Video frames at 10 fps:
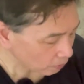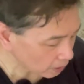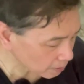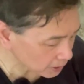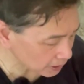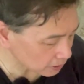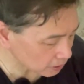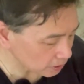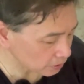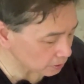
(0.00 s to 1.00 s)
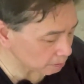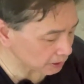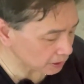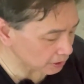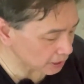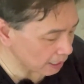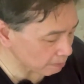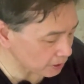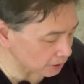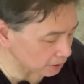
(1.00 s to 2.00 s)
I'm gonna do, because
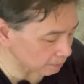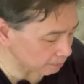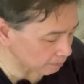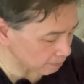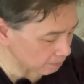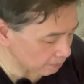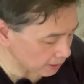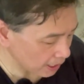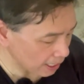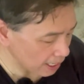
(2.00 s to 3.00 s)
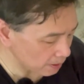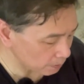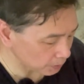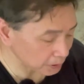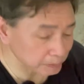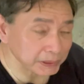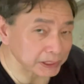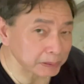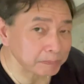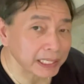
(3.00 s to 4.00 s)
I will
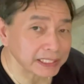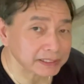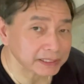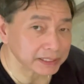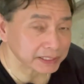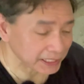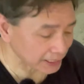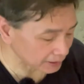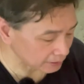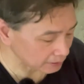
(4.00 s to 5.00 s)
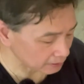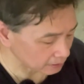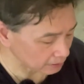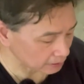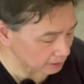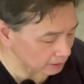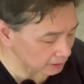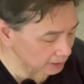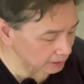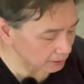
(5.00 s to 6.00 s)
be painting again
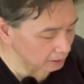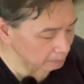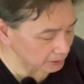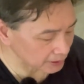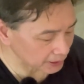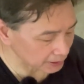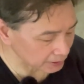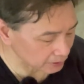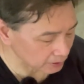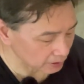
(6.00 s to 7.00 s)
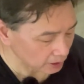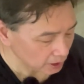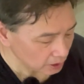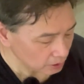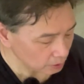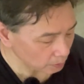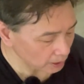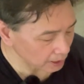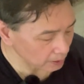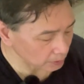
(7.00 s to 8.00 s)
in a couple of days. So what
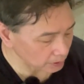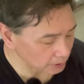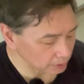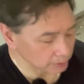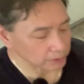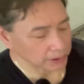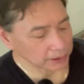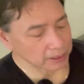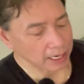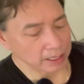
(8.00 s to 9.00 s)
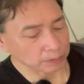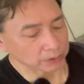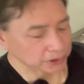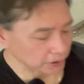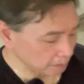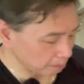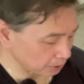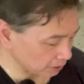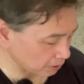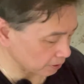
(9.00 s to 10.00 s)
I will do is I will just
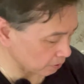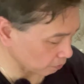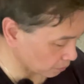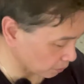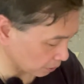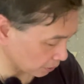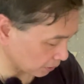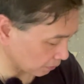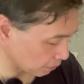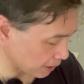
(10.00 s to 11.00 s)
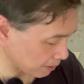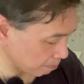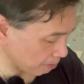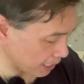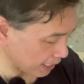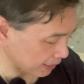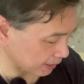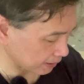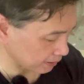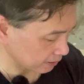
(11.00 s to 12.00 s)
put this roller right back
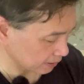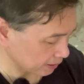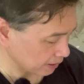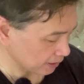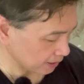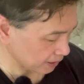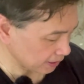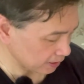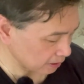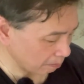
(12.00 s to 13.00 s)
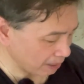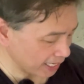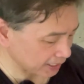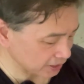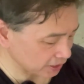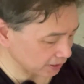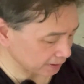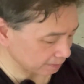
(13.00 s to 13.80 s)
in its packaging.